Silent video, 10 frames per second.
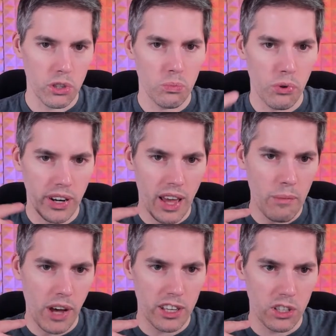you point at
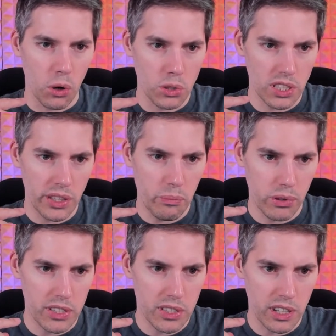my ghostly
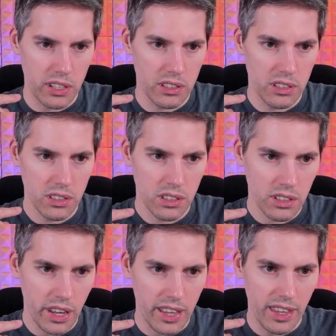prison,
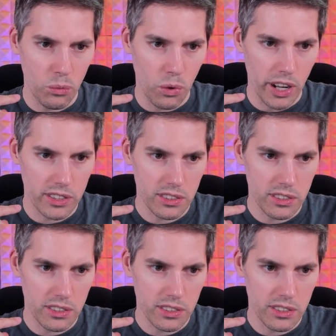and then what?